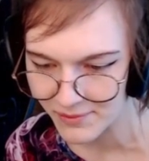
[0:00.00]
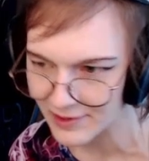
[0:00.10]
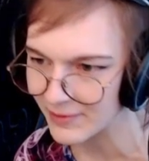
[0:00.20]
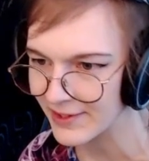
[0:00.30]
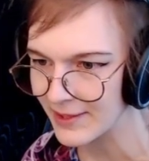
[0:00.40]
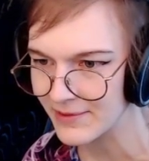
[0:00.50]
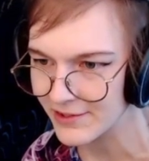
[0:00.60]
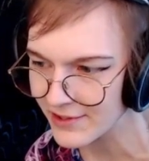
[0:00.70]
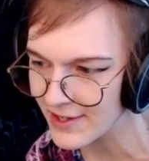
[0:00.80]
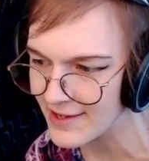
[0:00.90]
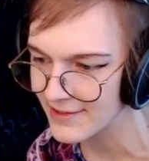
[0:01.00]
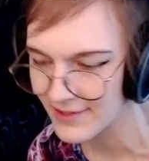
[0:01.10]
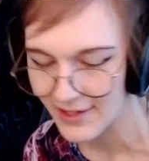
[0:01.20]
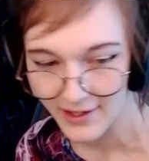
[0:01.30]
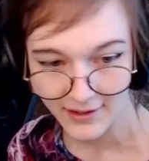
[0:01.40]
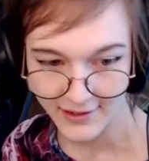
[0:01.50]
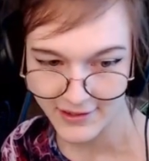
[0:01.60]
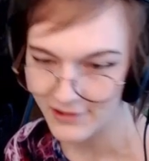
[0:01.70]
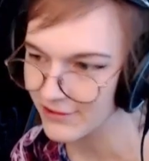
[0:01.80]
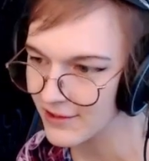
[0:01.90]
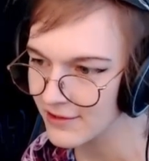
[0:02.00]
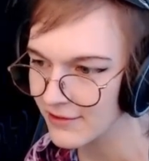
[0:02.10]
multiple types of trees, and so forth,